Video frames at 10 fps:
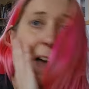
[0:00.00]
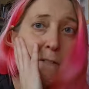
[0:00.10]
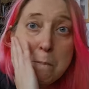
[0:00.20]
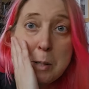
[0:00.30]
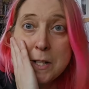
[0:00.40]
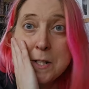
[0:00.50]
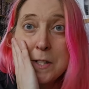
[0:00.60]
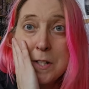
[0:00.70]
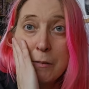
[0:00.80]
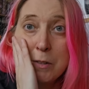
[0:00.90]
I haven't been
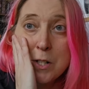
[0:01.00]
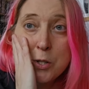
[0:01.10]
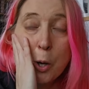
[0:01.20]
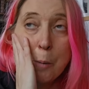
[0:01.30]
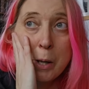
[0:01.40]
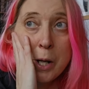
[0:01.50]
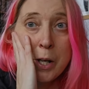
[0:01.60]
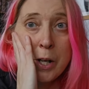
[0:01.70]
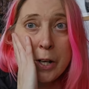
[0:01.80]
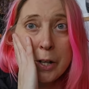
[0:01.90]
to the charity shop
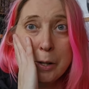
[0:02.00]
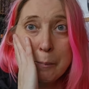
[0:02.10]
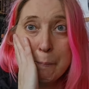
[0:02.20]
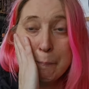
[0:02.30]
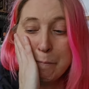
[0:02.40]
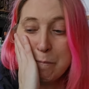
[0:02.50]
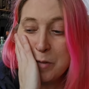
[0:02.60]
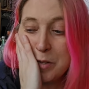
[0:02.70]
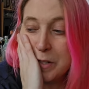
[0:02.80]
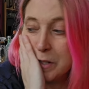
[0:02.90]

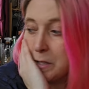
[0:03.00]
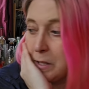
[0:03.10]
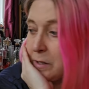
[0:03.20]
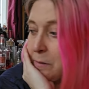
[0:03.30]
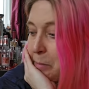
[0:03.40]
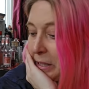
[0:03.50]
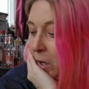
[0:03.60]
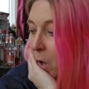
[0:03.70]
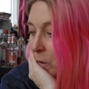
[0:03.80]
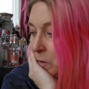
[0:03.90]
just
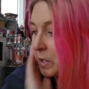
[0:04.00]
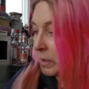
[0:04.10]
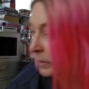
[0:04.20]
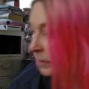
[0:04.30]
because